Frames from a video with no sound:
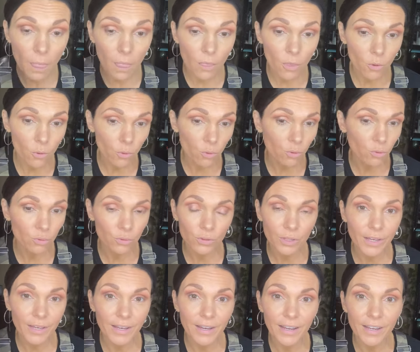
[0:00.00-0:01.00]

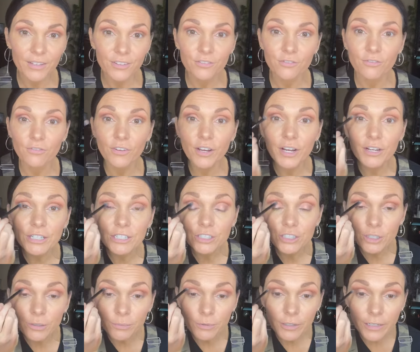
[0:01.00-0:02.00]
That eye is very
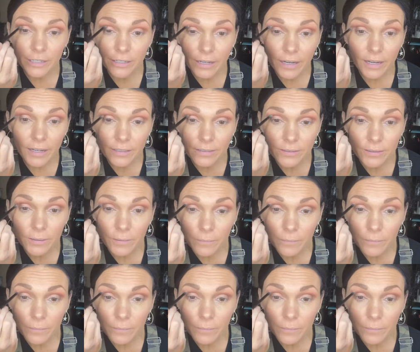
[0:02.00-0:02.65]
shimmery, you guys.